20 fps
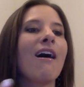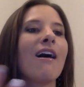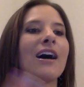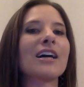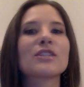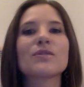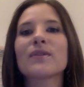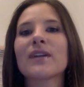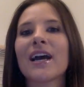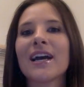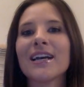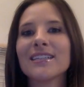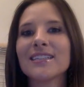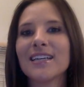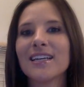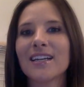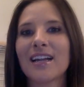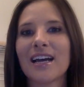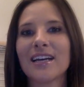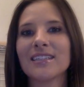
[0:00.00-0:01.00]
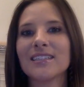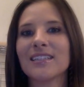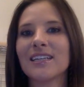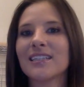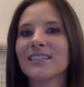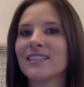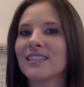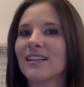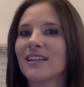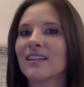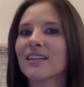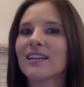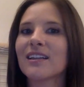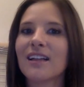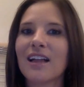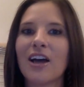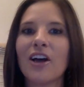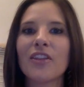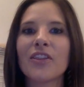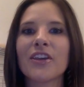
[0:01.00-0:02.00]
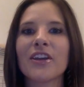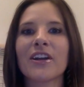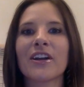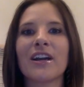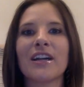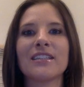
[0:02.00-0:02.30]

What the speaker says: That's what I did. I did a little healthier.